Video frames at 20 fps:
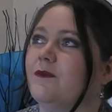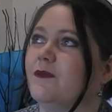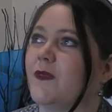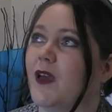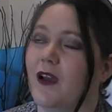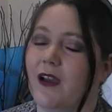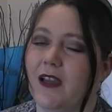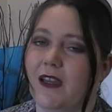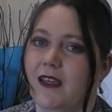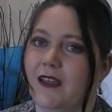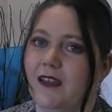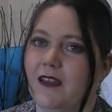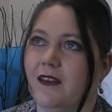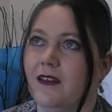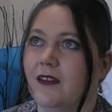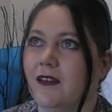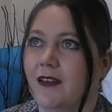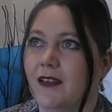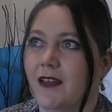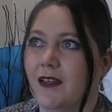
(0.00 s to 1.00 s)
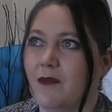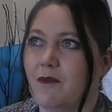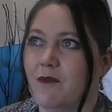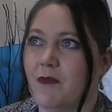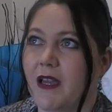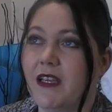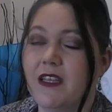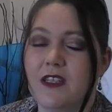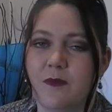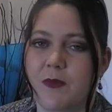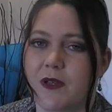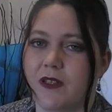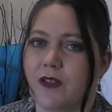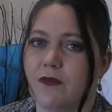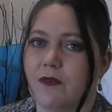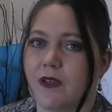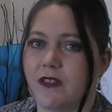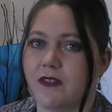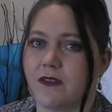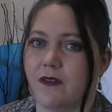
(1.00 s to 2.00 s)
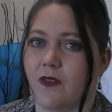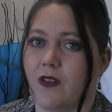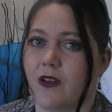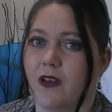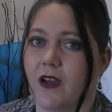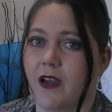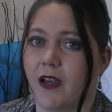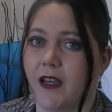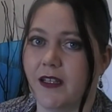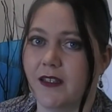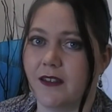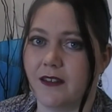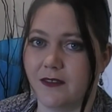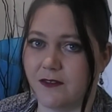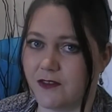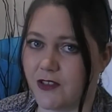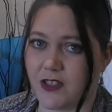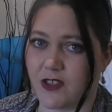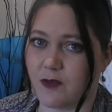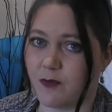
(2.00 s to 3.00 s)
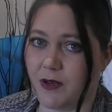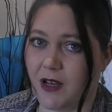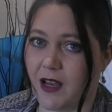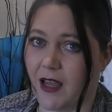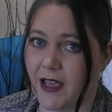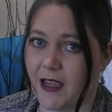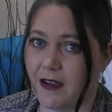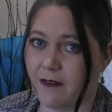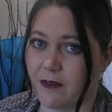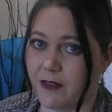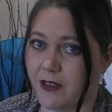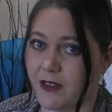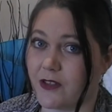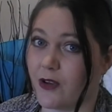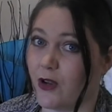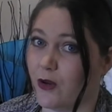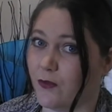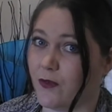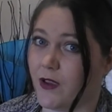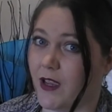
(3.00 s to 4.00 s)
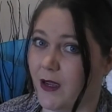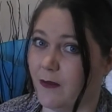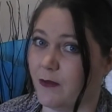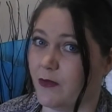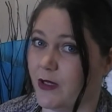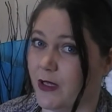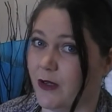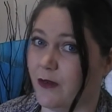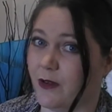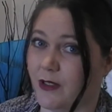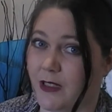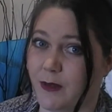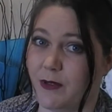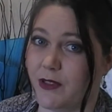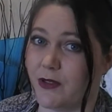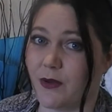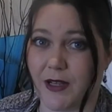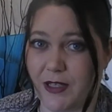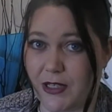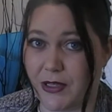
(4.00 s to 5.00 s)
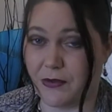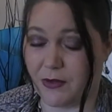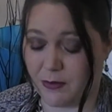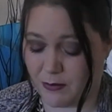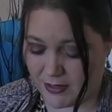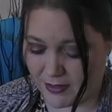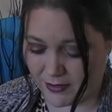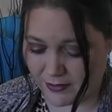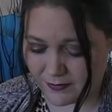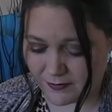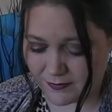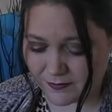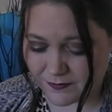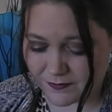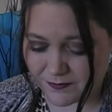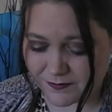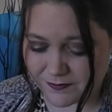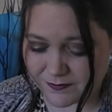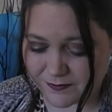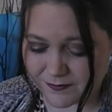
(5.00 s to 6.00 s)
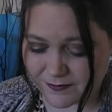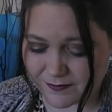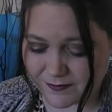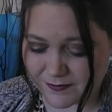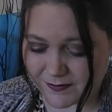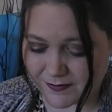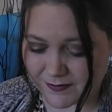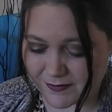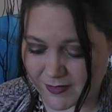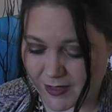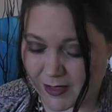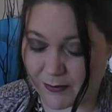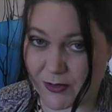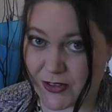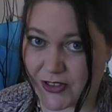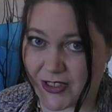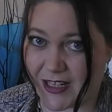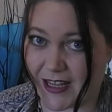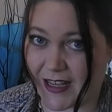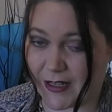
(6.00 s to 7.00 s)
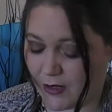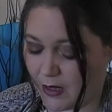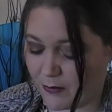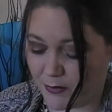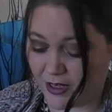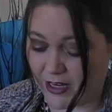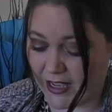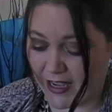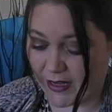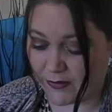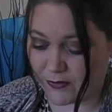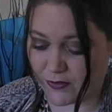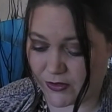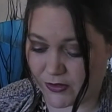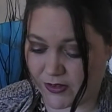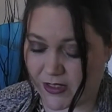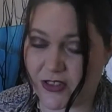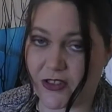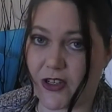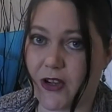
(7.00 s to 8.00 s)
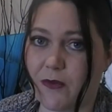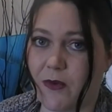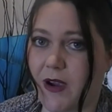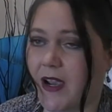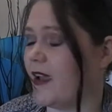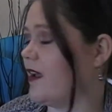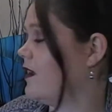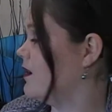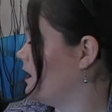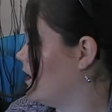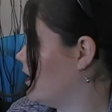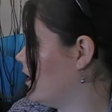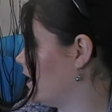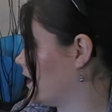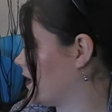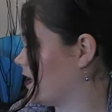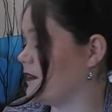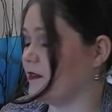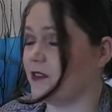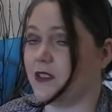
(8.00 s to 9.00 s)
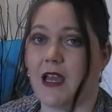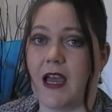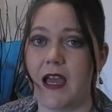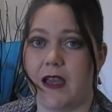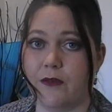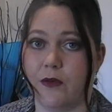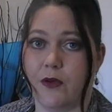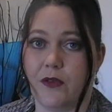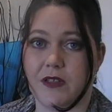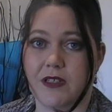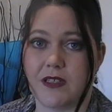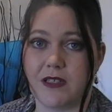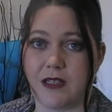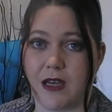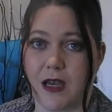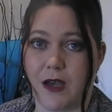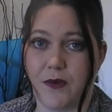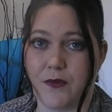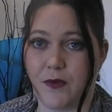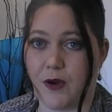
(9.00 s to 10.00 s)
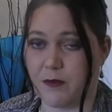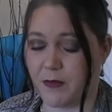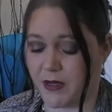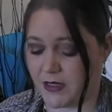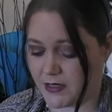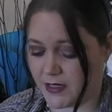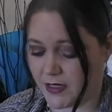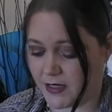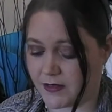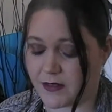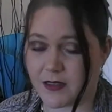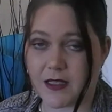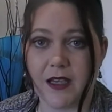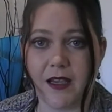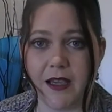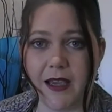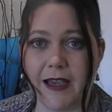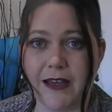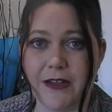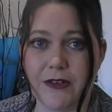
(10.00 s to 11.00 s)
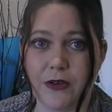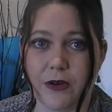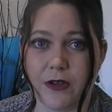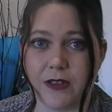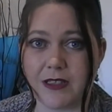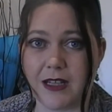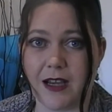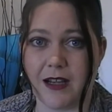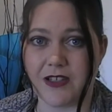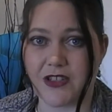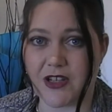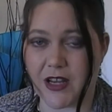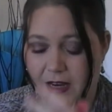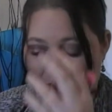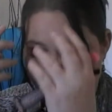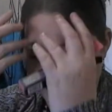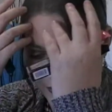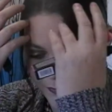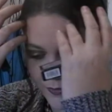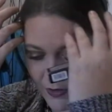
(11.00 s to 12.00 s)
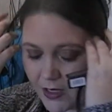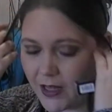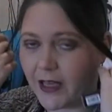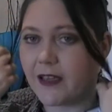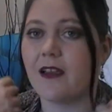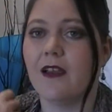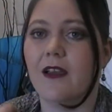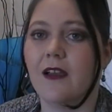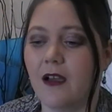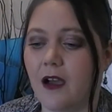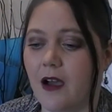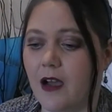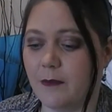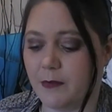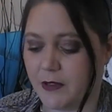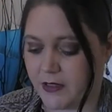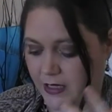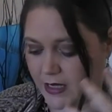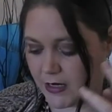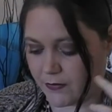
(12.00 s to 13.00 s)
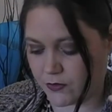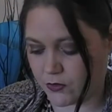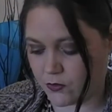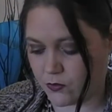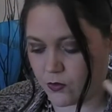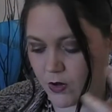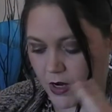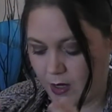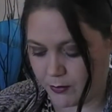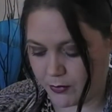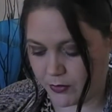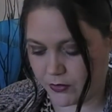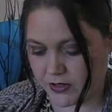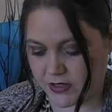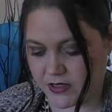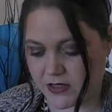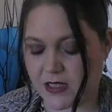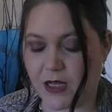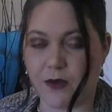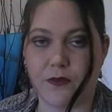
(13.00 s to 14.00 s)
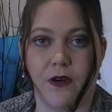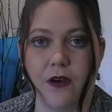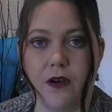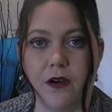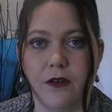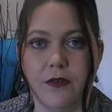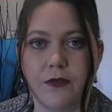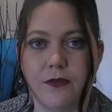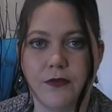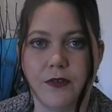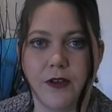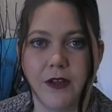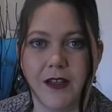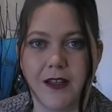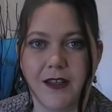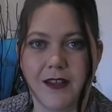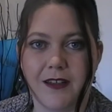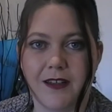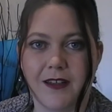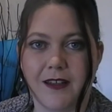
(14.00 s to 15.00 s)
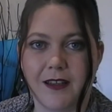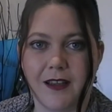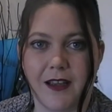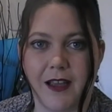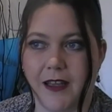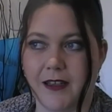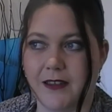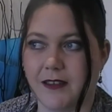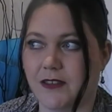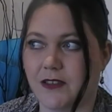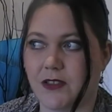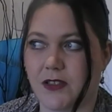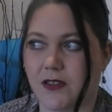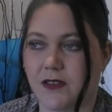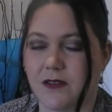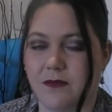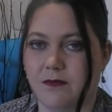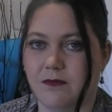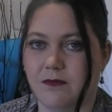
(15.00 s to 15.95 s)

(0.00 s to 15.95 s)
I may spend the rest of the night just playing with this off cam secretly between you and me. I'm gonna have to. There's no way I can have all this stuff on my desk and not touch any of it. Like, I'm gonna have to wipe all this stuff off and just,